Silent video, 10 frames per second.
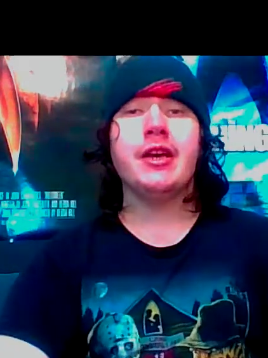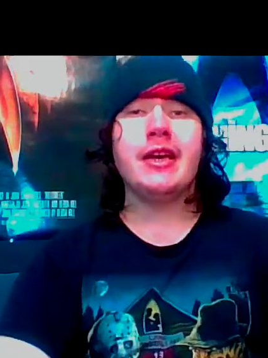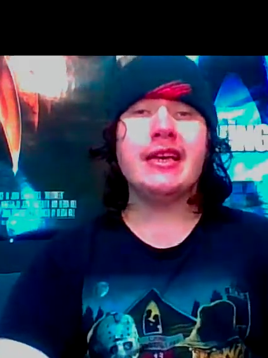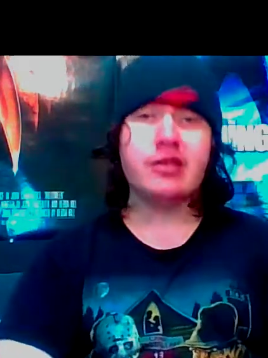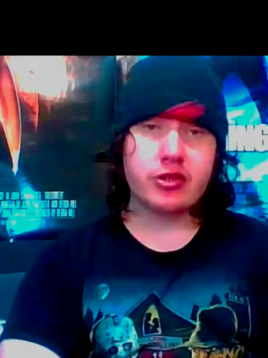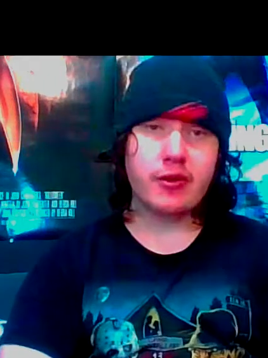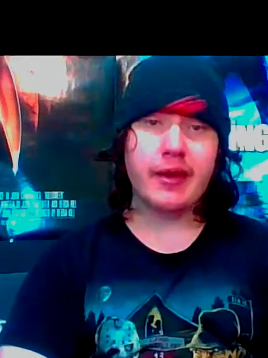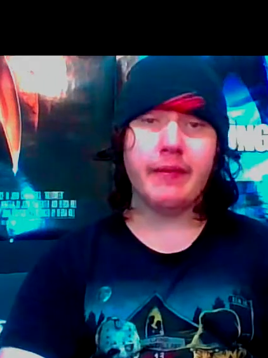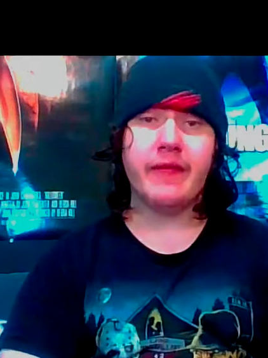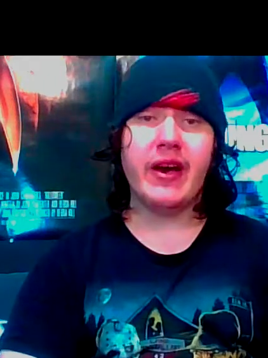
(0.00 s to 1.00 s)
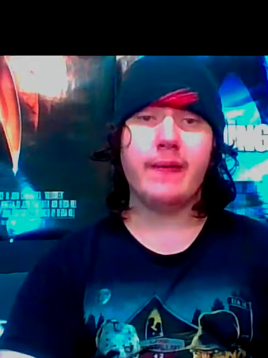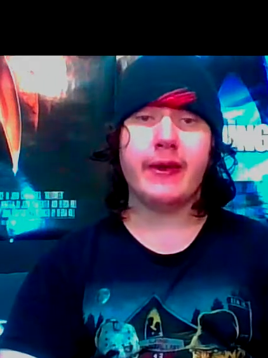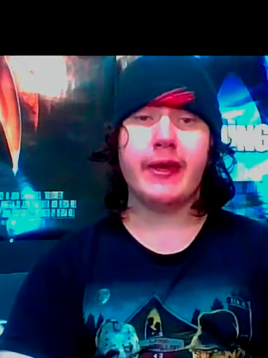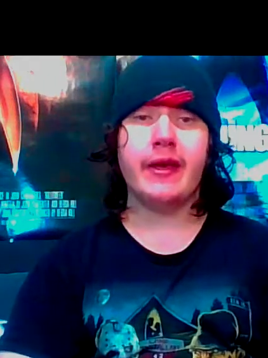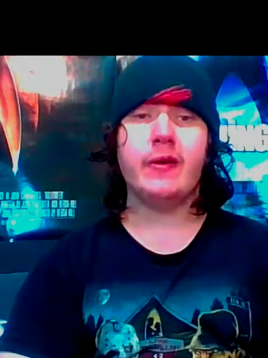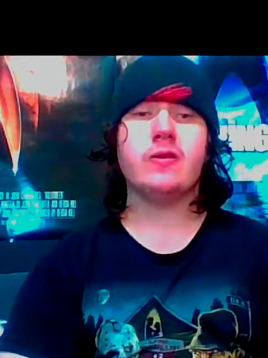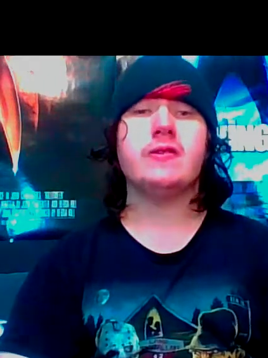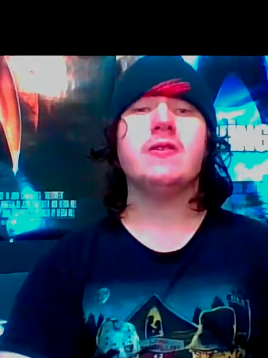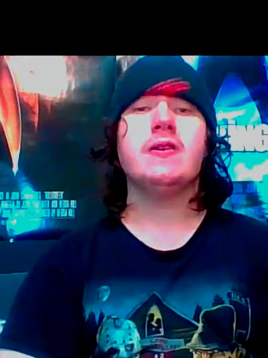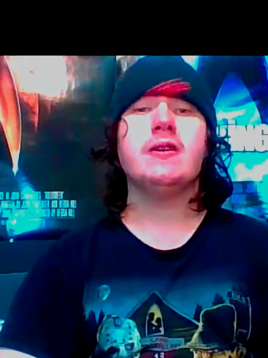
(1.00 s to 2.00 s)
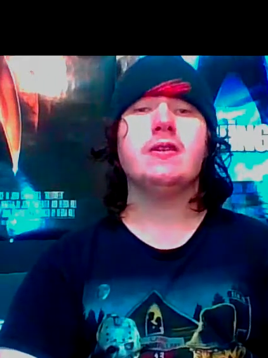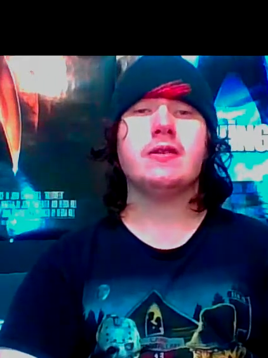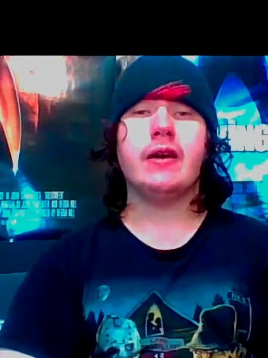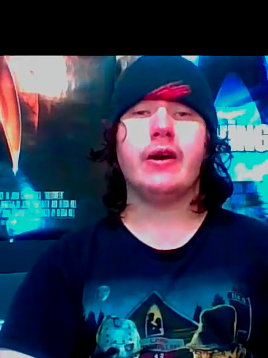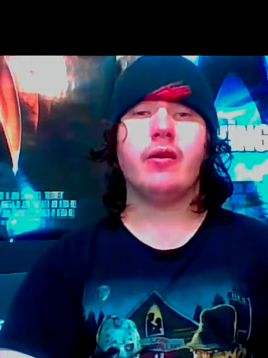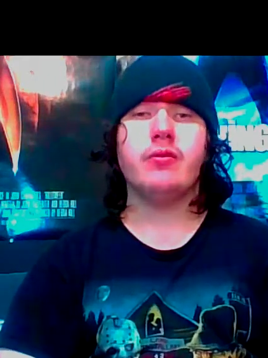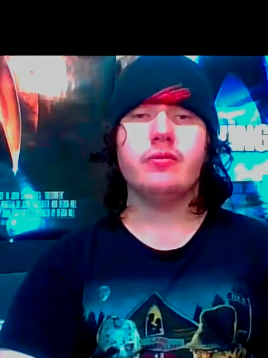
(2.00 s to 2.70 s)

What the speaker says: history with Halloween Kills. So,